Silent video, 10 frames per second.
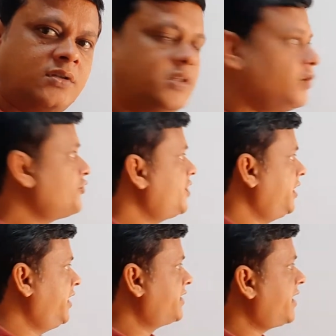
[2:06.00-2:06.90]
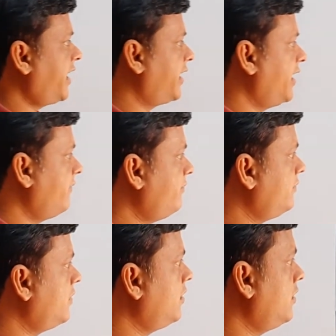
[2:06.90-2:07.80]
Now see this
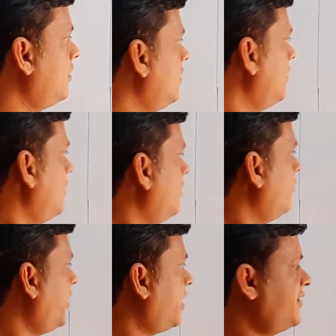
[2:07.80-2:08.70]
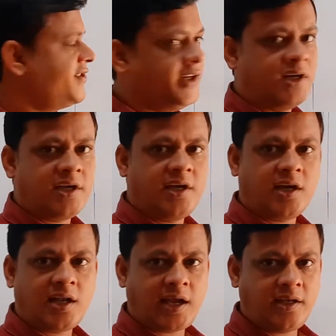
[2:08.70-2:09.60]
diagram. We consider
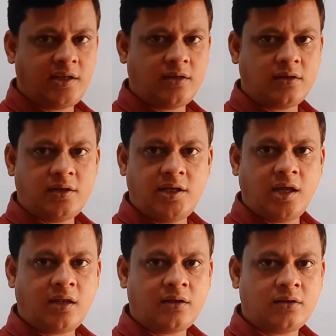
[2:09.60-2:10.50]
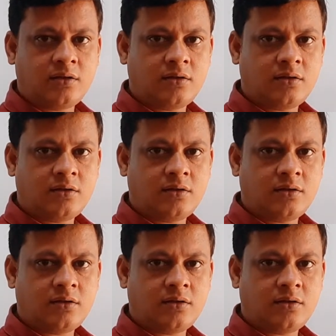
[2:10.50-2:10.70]
here line L.